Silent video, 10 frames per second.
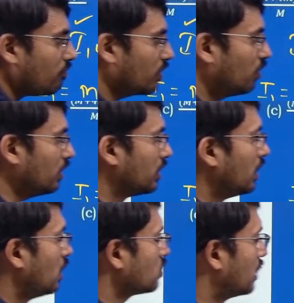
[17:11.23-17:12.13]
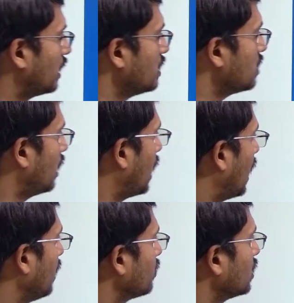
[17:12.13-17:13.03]
Okay, so that is
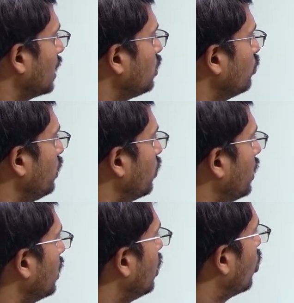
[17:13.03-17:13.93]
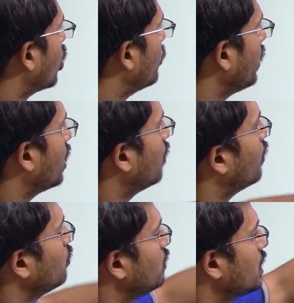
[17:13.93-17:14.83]
I1 and I2 we know it. Omega
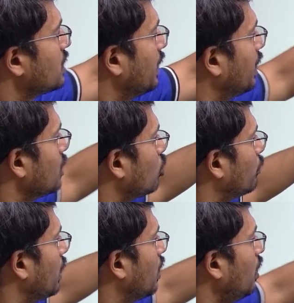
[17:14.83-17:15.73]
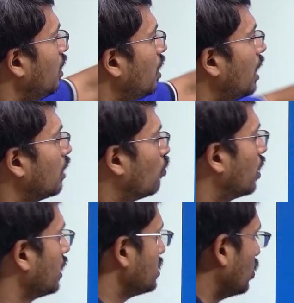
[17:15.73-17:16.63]
1 we just take it as omega, and what
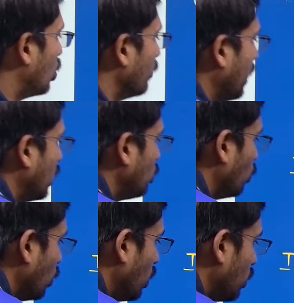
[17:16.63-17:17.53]
is the omega 2?